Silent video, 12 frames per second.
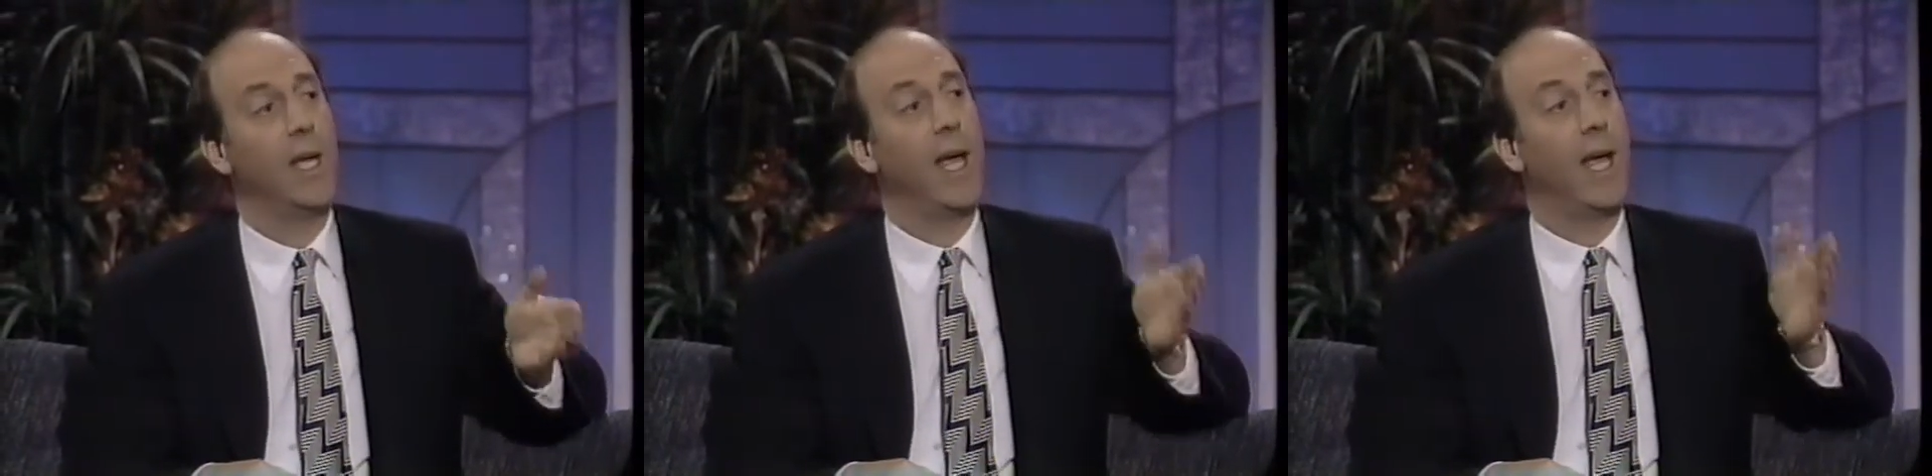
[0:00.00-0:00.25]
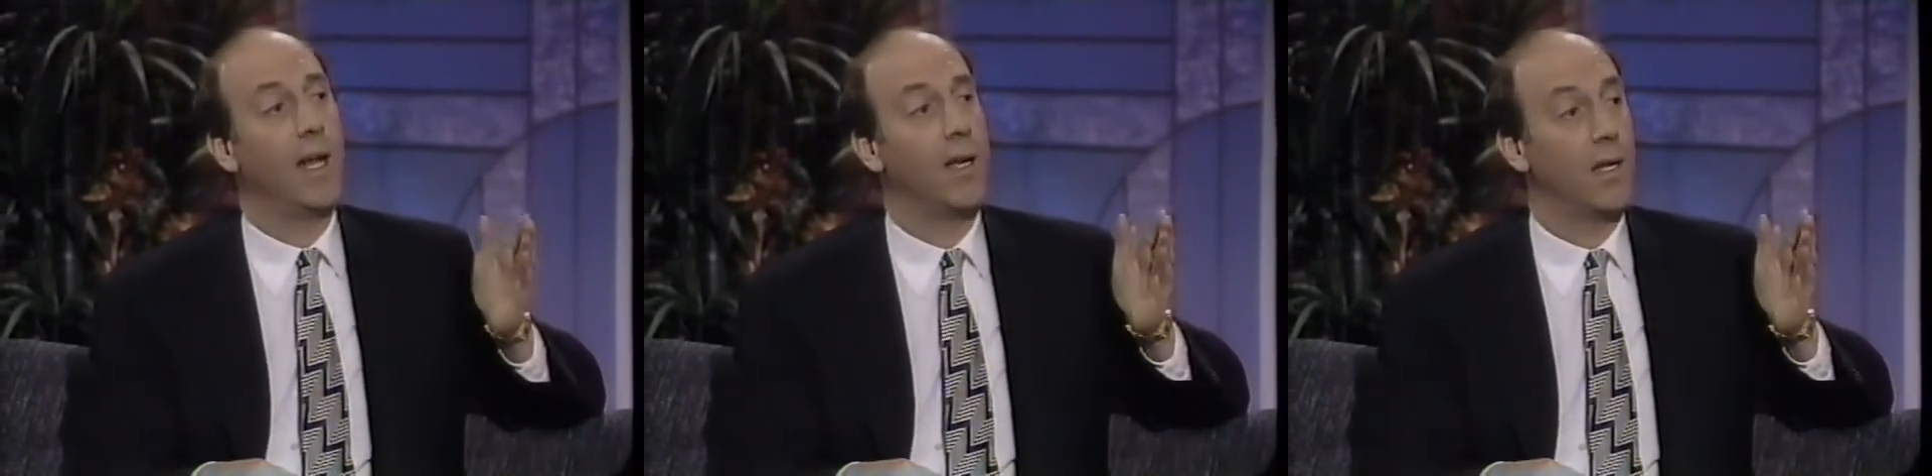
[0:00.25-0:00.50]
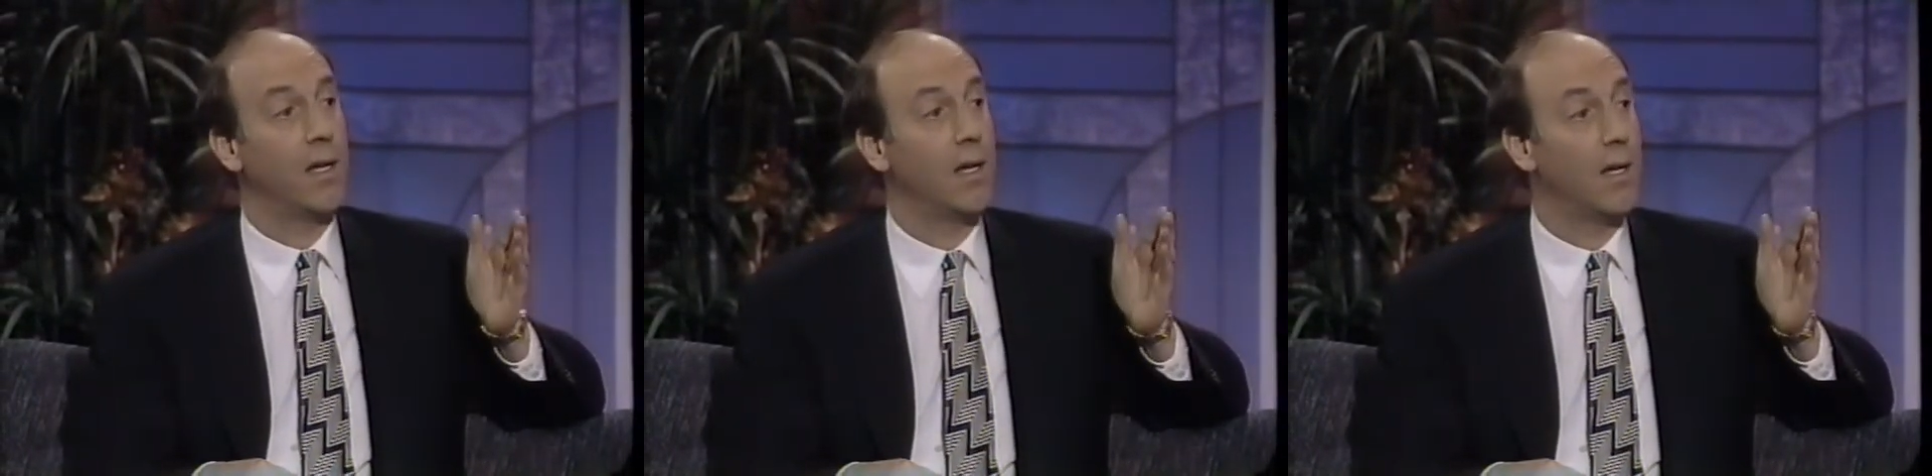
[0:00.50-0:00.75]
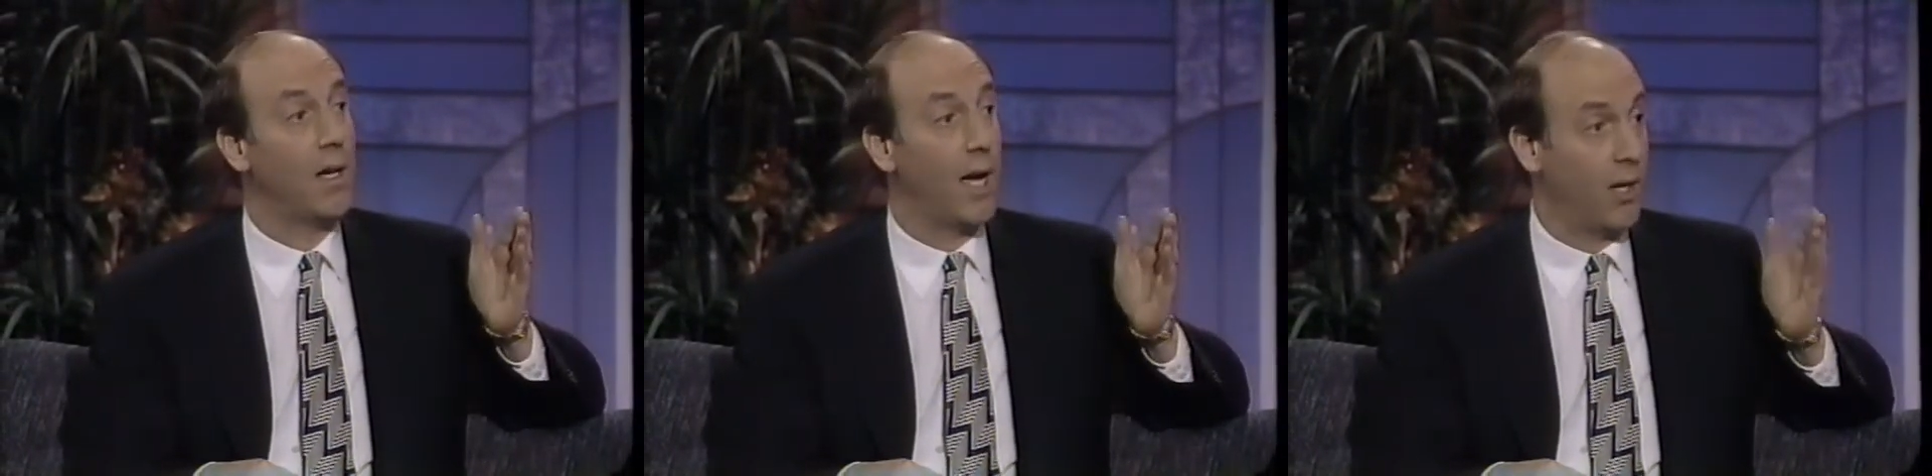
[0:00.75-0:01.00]
And
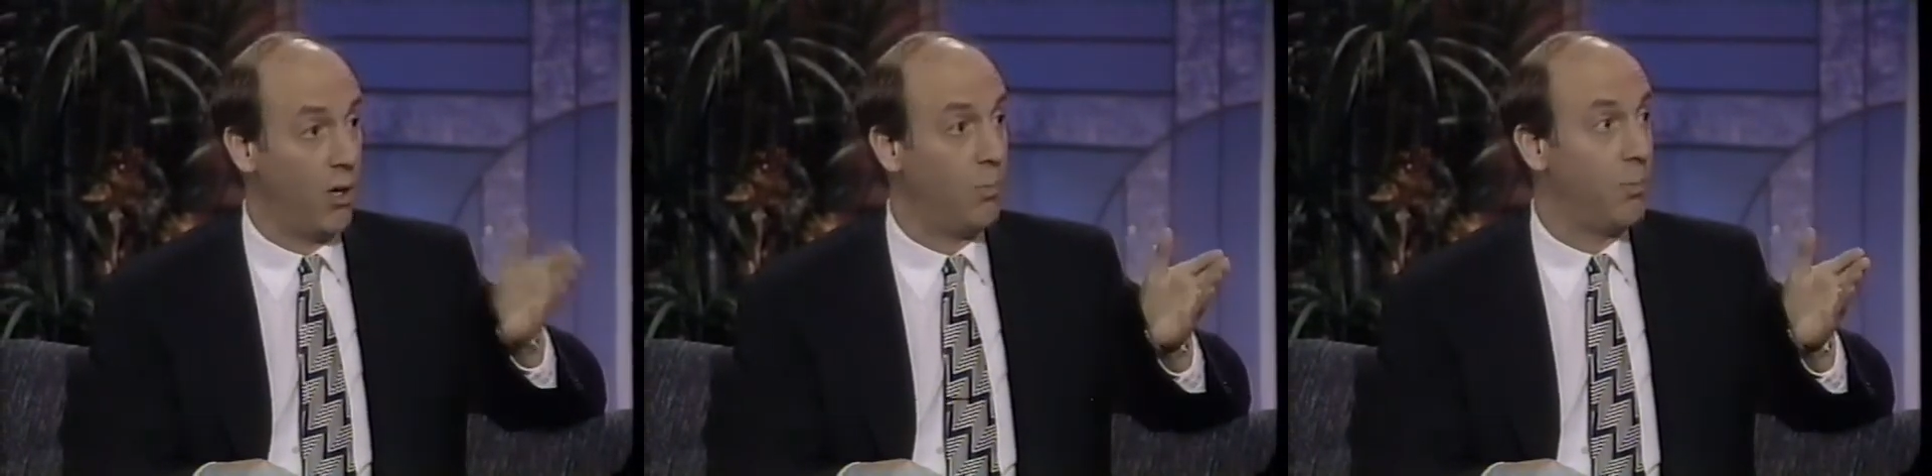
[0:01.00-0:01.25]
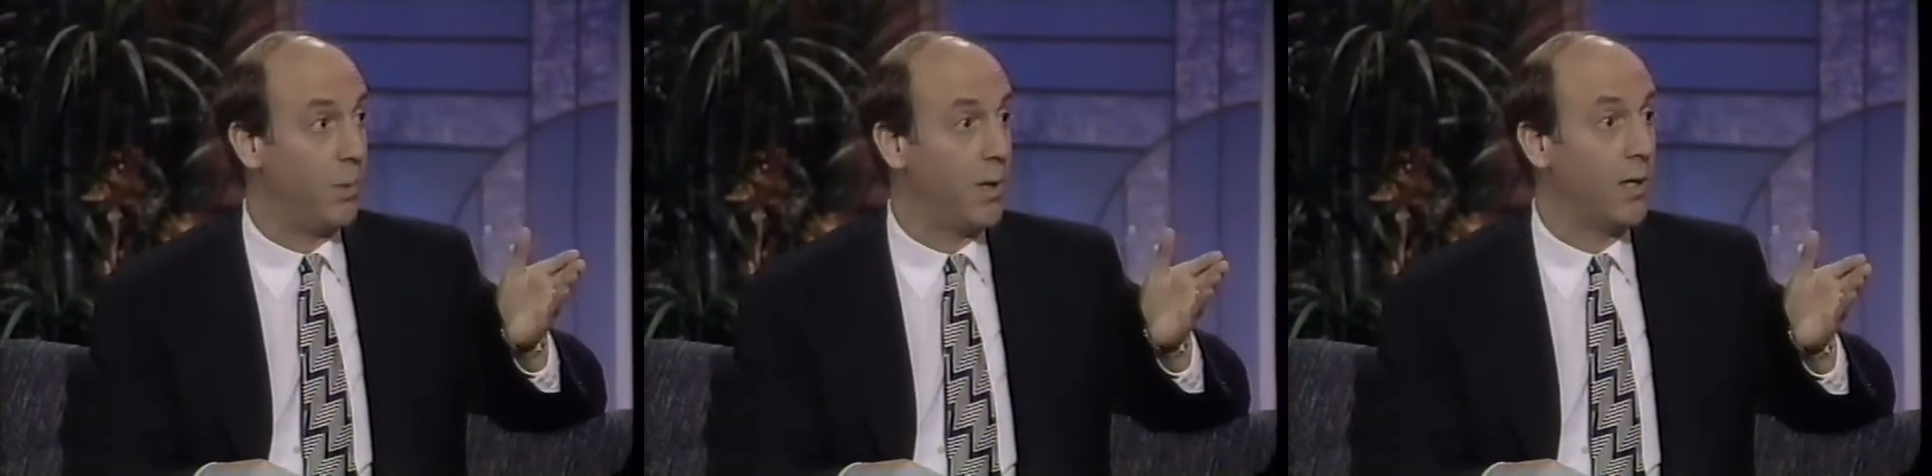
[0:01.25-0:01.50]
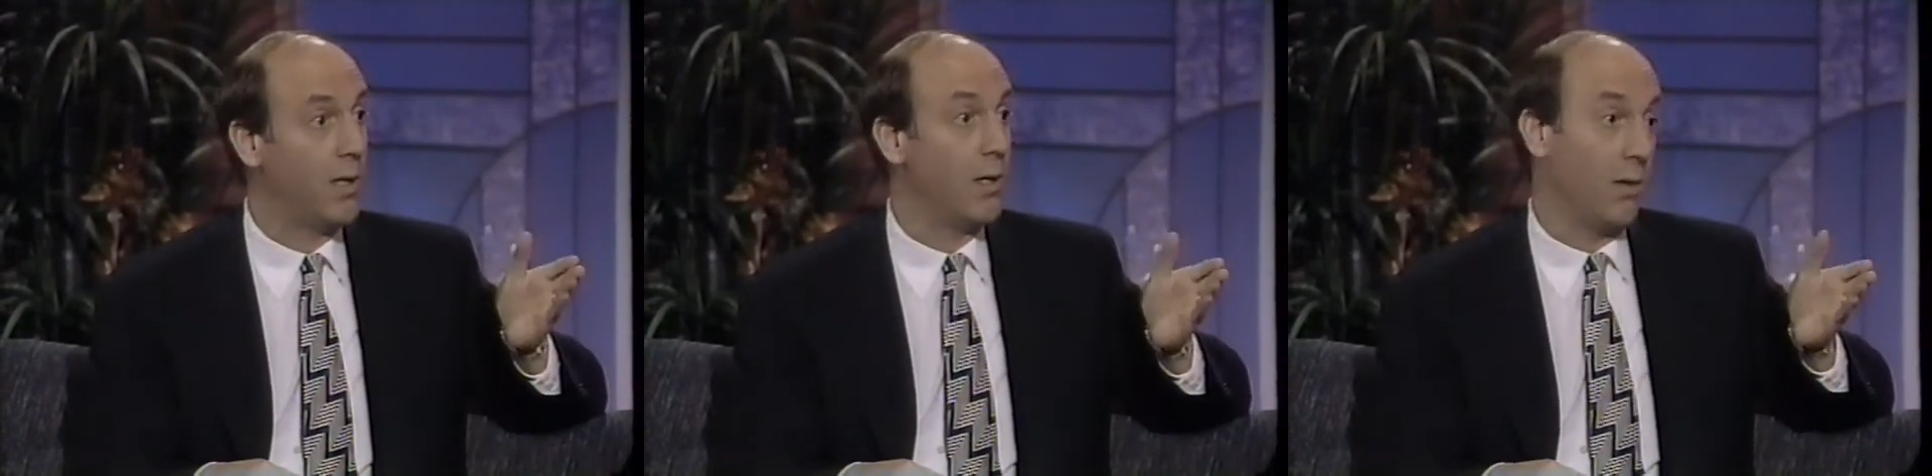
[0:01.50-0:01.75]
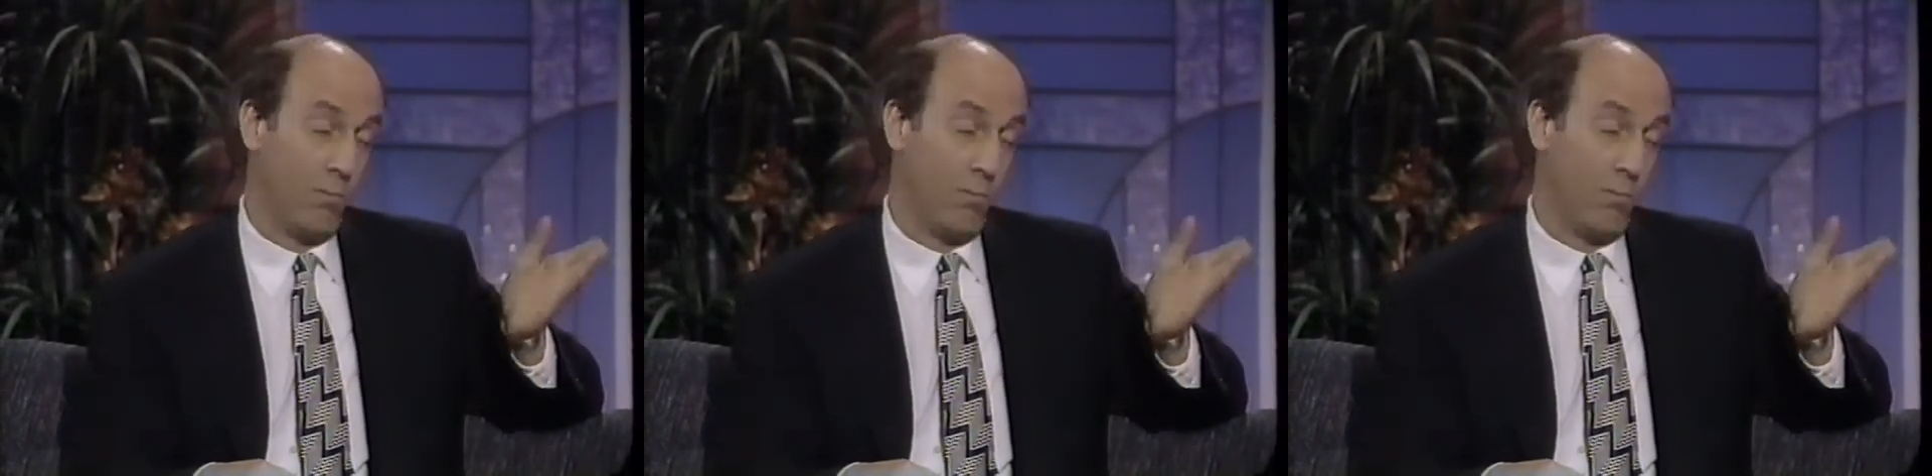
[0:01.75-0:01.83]
uh, I hope, uh,